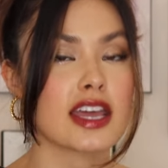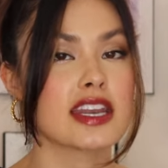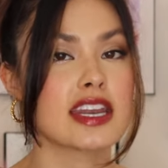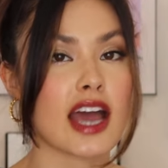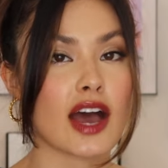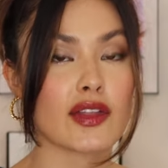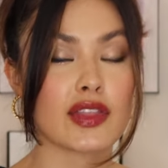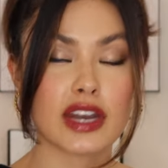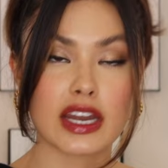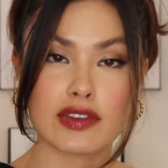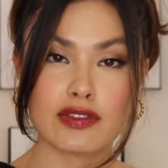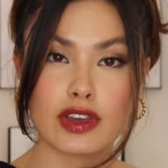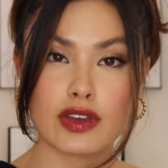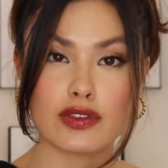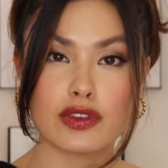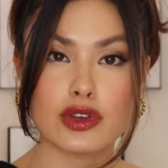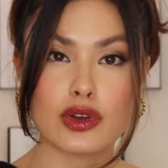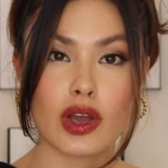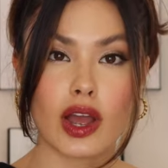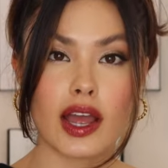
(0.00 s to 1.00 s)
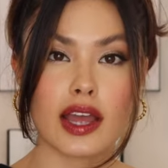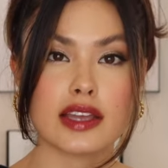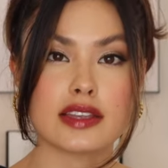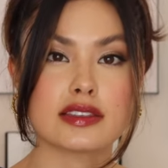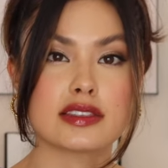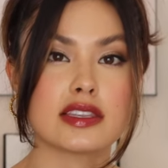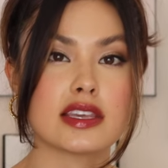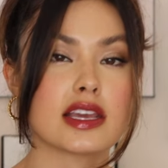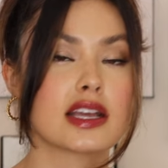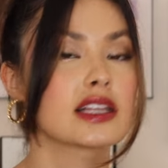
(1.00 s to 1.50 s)
Now that I've given you
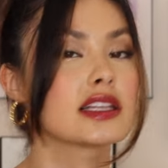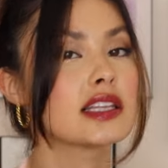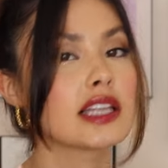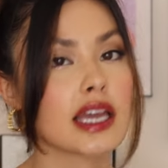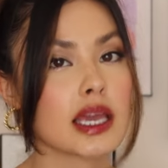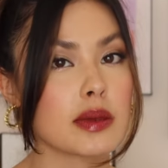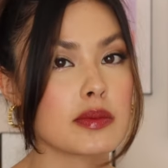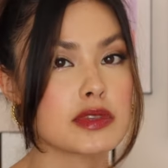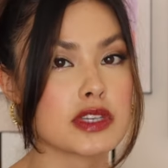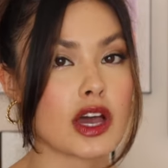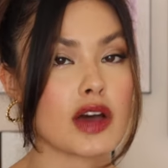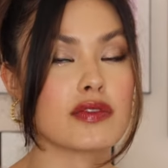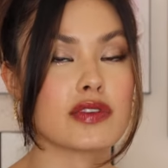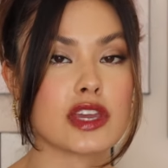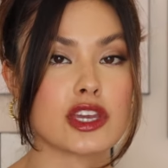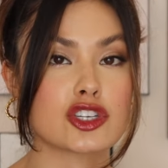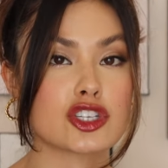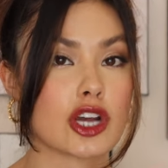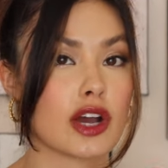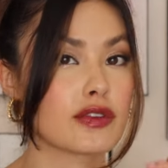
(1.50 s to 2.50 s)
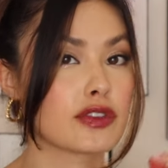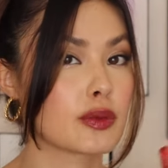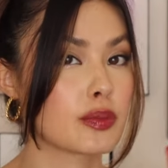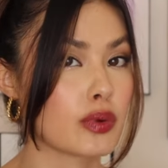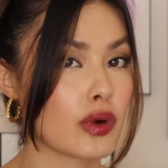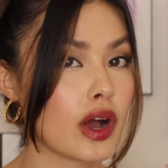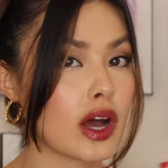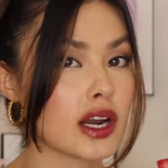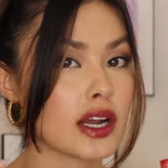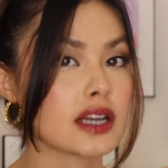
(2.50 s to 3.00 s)
guys the claims of each of the
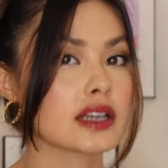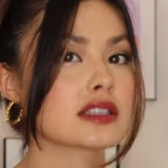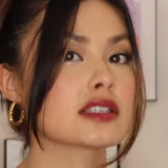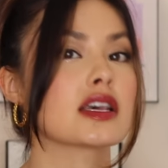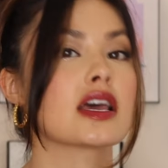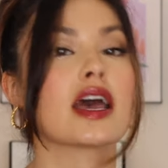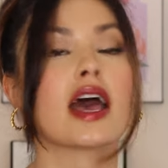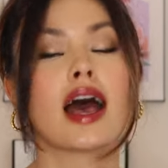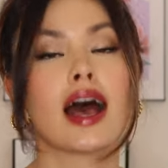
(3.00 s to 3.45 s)
products,